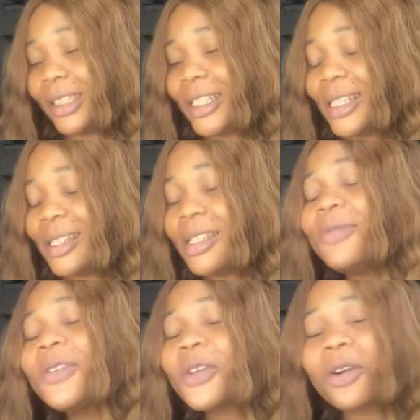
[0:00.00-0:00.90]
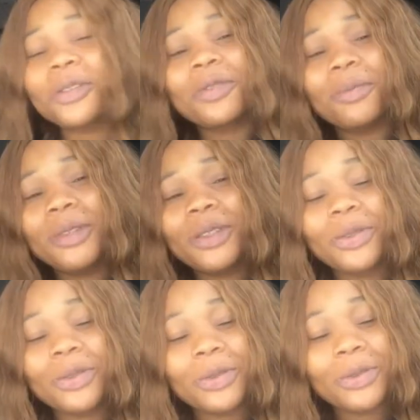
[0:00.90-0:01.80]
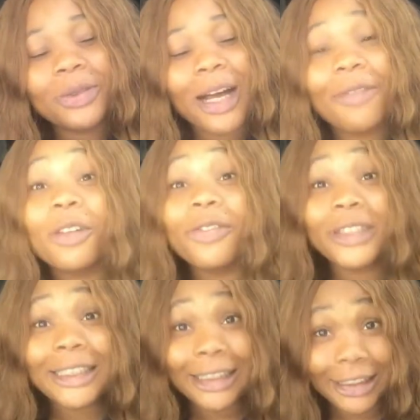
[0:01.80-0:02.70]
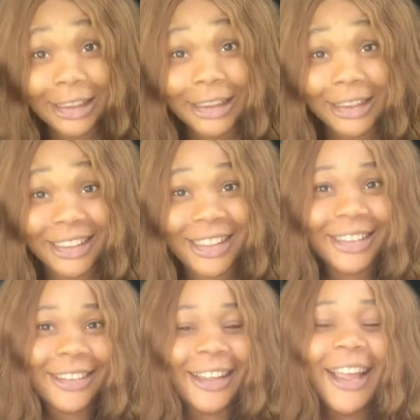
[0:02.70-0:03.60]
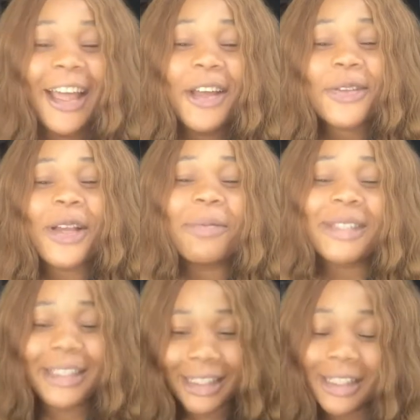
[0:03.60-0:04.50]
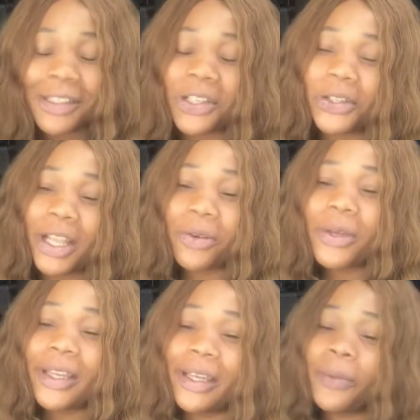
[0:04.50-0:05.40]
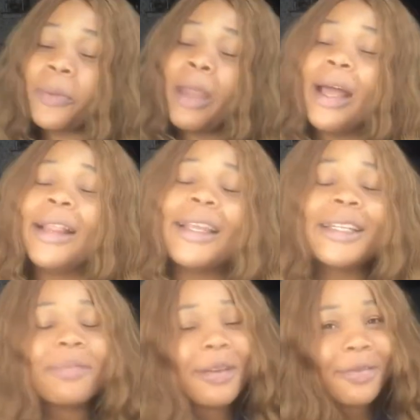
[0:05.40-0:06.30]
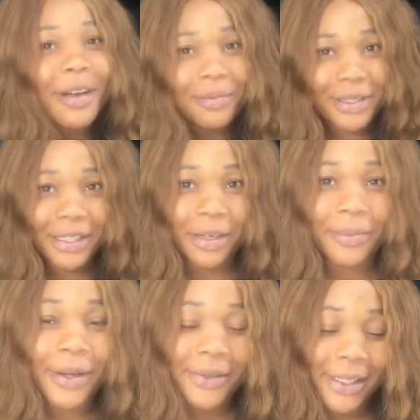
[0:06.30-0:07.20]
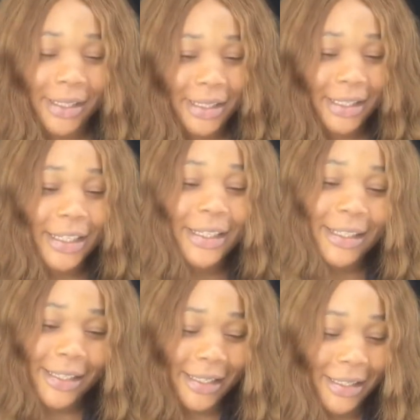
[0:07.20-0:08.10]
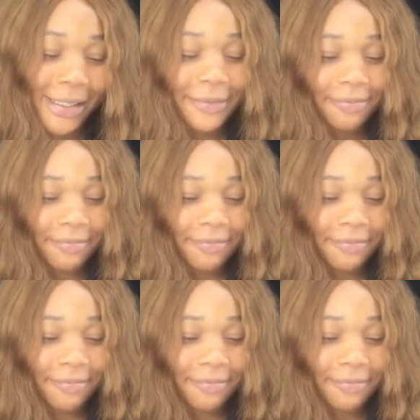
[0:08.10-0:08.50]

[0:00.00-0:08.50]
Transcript: It's difficult for me to, I've not finished learning it. So I'm still learning it. I'm like, okay, let my fam say about this.